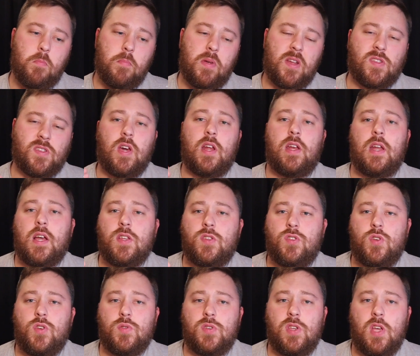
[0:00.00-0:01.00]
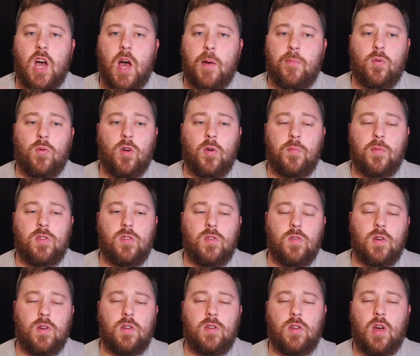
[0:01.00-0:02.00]
but it's got a nice juicy hop aroma
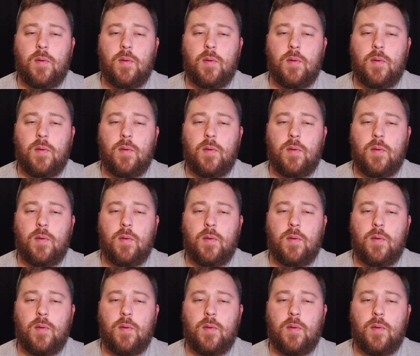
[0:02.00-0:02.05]
to it